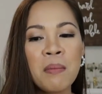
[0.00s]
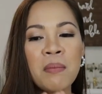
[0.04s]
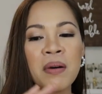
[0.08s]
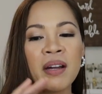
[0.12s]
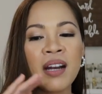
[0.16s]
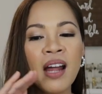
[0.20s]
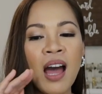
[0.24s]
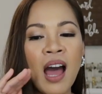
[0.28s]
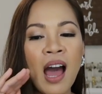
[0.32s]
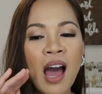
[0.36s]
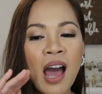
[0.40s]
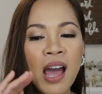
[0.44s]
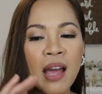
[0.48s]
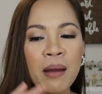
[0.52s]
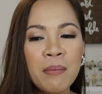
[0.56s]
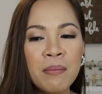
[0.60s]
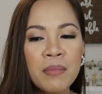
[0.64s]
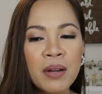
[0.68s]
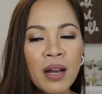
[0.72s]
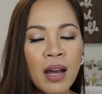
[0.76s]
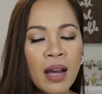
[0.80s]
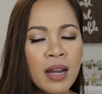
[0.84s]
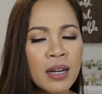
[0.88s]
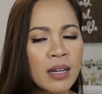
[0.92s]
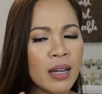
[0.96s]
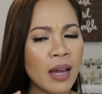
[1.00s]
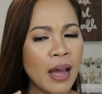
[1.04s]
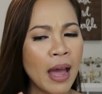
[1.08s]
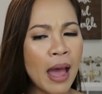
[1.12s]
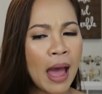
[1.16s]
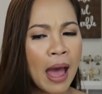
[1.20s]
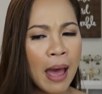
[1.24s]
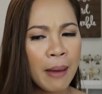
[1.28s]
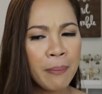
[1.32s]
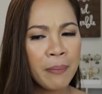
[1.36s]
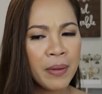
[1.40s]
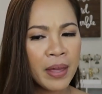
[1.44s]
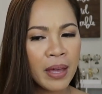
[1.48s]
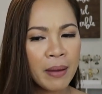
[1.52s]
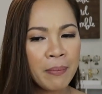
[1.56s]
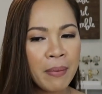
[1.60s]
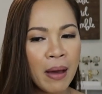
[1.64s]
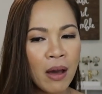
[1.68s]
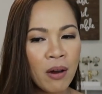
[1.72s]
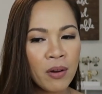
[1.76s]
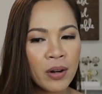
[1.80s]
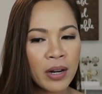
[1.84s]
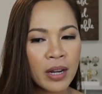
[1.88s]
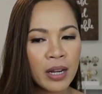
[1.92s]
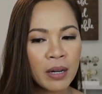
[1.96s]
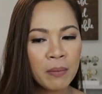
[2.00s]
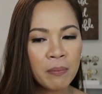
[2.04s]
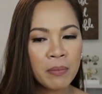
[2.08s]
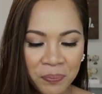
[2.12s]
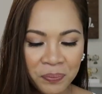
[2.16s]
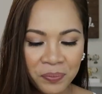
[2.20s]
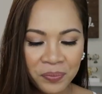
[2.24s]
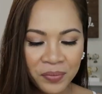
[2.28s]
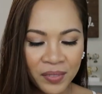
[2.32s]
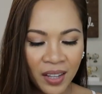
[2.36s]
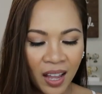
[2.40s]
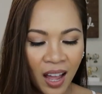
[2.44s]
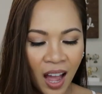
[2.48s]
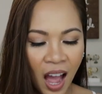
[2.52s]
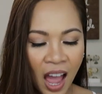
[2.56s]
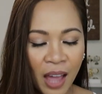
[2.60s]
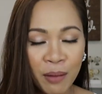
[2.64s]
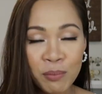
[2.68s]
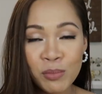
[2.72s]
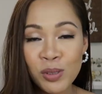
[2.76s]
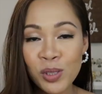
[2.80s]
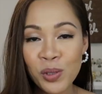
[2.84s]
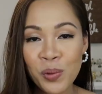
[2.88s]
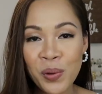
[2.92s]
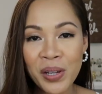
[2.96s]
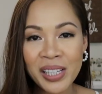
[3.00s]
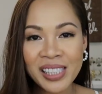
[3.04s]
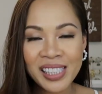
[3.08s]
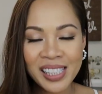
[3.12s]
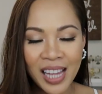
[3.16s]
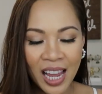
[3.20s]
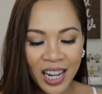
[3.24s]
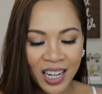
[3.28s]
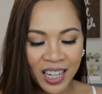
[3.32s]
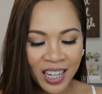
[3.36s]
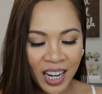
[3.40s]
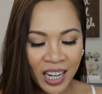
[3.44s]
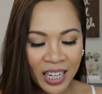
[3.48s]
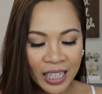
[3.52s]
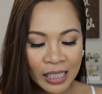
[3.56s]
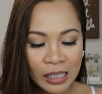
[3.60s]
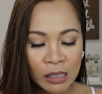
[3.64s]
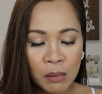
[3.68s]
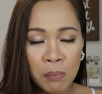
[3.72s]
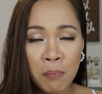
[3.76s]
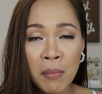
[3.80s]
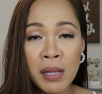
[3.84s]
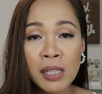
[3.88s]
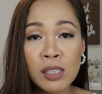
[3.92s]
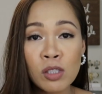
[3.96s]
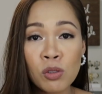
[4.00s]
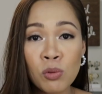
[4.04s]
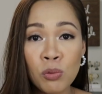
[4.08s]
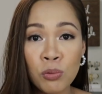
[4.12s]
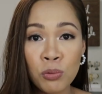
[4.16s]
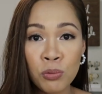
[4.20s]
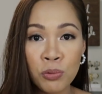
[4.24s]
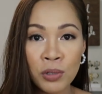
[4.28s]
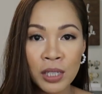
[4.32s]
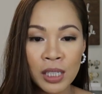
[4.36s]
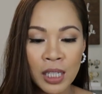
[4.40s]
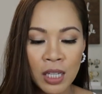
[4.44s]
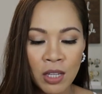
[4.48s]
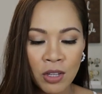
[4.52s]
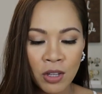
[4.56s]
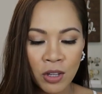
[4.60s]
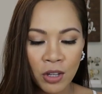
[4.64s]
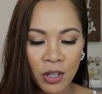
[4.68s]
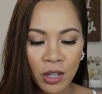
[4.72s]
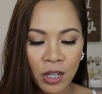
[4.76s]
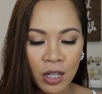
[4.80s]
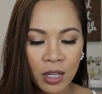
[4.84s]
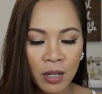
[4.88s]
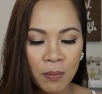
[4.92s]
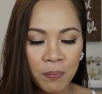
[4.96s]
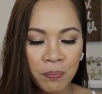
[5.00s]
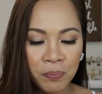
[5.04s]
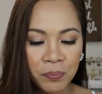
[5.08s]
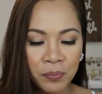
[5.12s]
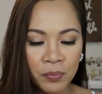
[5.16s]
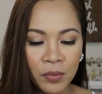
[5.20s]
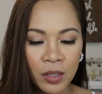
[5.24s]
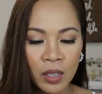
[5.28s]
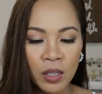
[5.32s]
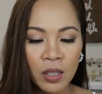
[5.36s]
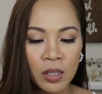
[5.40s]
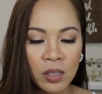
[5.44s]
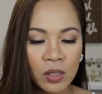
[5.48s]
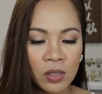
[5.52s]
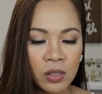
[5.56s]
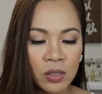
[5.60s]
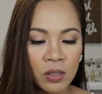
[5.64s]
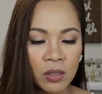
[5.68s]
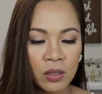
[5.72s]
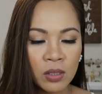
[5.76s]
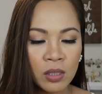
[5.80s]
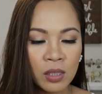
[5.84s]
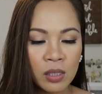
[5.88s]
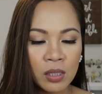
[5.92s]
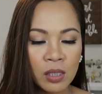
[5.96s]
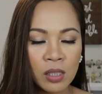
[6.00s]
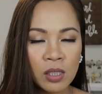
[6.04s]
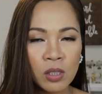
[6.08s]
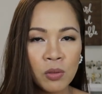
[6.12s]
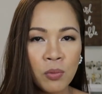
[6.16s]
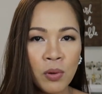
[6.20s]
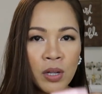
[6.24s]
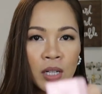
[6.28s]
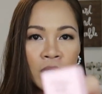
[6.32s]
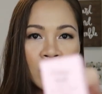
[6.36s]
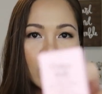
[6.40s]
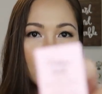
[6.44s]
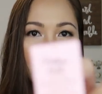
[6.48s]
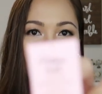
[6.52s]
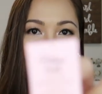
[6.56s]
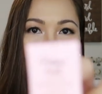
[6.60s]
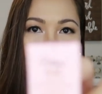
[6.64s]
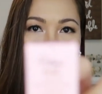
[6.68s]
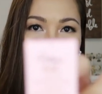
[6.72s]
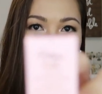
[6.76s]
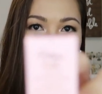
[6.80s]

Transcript: but I am kind of happy about it. I am so excited, and it smells really good. So this is what it looks